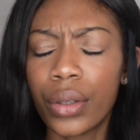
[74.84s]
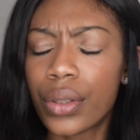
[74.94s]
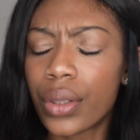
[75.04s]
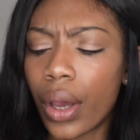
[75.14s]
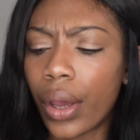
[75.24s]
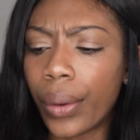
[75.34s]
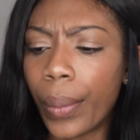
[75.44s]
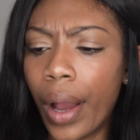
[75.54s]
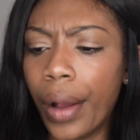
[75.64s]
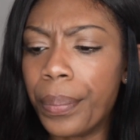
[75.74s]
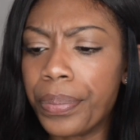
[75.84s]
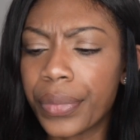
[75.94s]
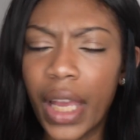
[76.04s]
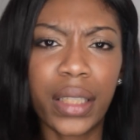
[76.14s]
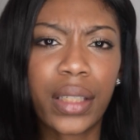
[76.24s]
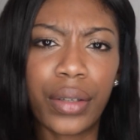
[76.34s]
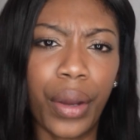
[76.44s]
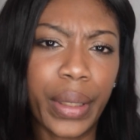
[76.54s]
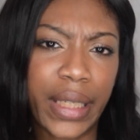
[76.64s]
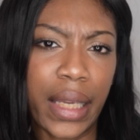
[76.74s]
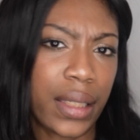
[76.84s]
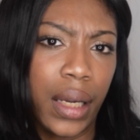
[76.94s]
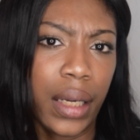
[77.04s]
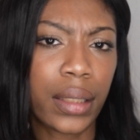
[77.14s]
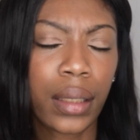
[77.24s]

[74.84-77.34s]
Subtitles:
So I just know it tastes nice.